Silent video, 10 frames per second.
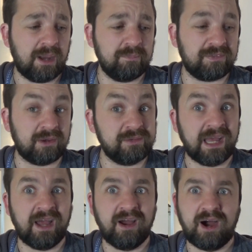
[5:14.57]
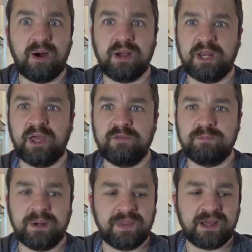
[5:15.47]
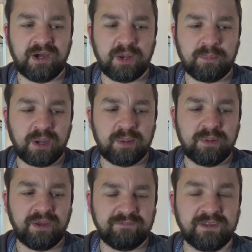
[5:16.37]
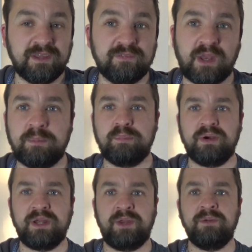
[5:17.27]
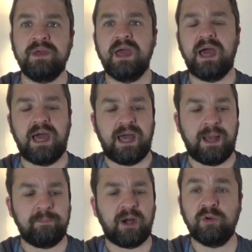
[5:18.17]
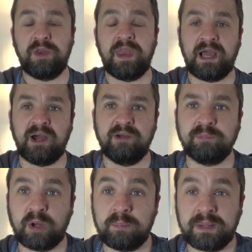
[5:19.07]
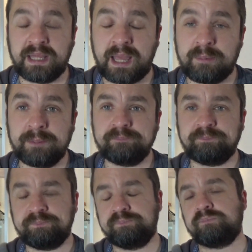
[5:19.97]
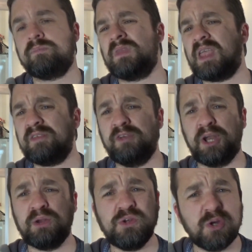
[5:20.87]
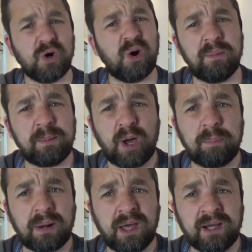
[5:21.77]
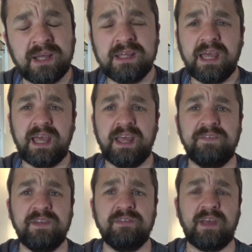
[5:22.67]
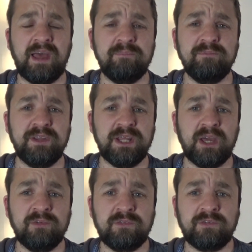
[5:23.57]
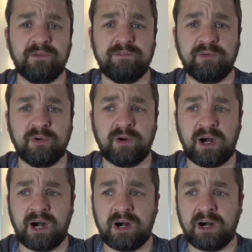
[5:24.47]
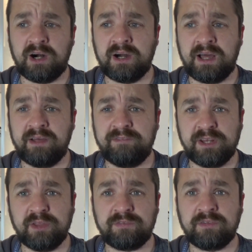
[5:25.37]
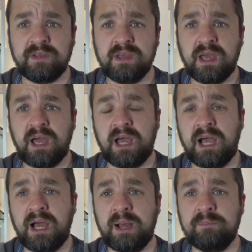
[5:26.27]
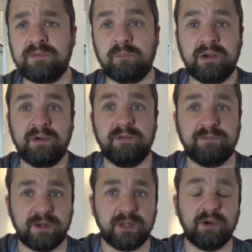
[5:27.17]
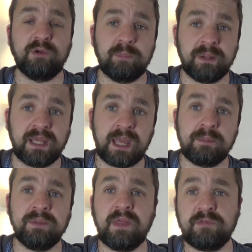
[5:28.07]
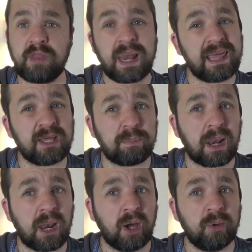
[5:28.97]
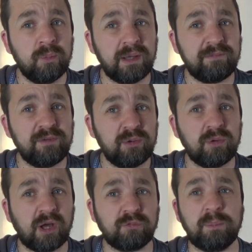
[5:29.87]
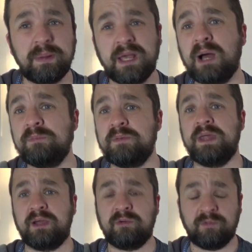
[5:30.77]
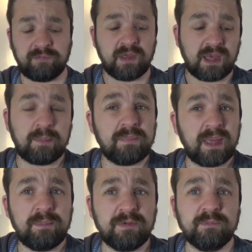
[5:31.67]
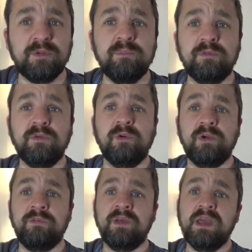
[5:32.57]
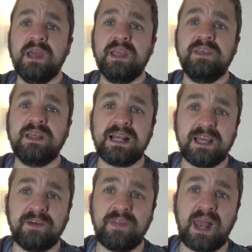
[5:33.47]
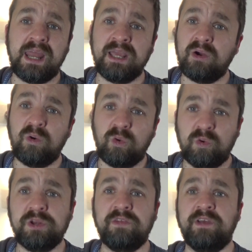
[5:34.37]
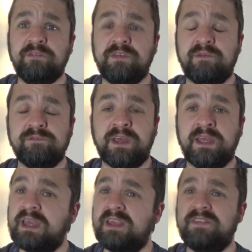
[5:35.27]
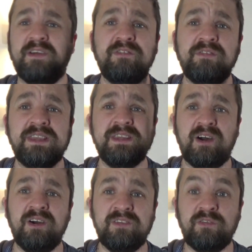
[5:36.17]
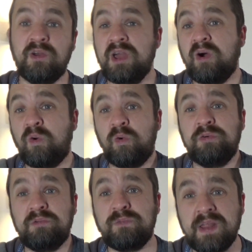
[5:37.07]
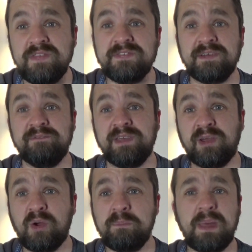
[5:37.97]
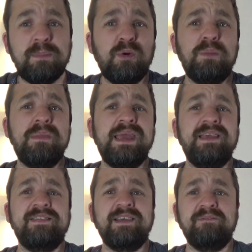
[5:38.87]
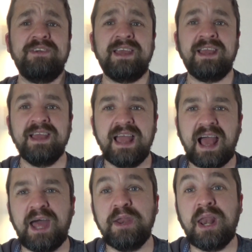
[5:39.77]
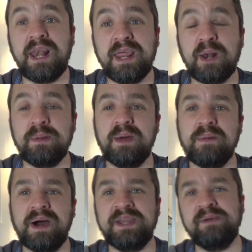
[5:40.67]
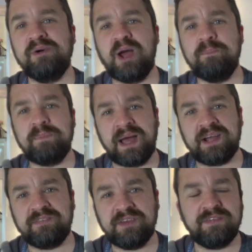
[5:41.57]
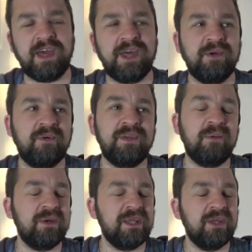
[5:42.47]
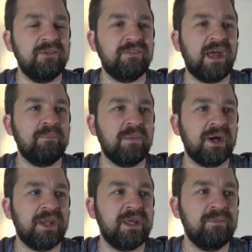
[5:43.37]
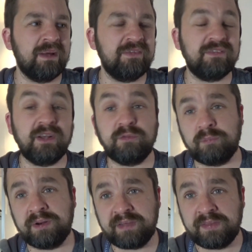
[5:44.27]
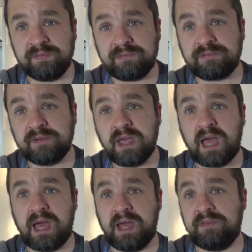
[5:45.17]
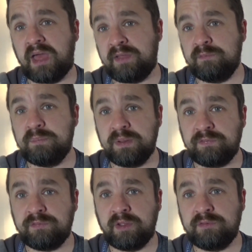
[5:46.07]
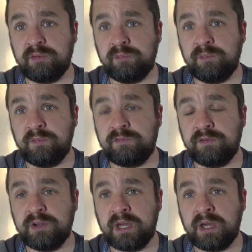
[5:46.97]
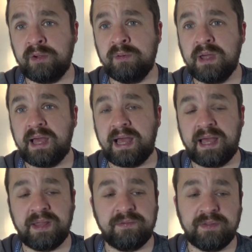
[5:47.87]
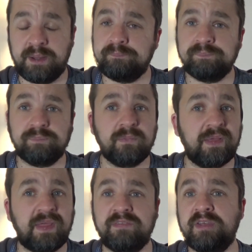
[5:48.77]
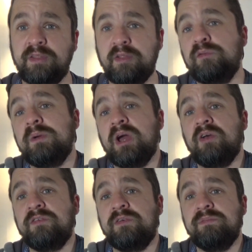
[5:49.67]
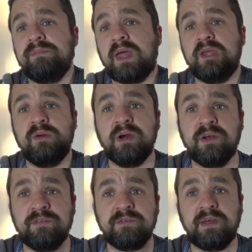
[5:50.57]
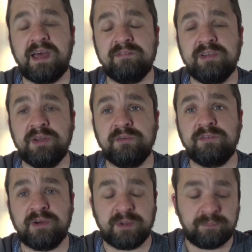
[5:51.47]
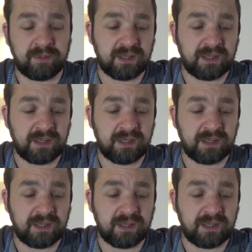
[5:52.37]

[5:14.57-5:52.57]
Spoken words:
So yeah, going to go spray that guy in a moment. I think he's going to be brilliant. I ordered that guy from Goblin Gaming. So I don't normally put a plug in these videos for our affiliates. So we're an affiliate of Goblin Gaming. There's a link below. If you guys want to pick up some Necrons and maybe some Doomstalkers, click on that link, order yourself something, get yourself something nice, order a friend something, maybe order me something, and a little bit of money will go back to the channel. Now we use that money basically to run events, to add some bits to the studio, and that's it. That's all we ask, that you guys have a nice time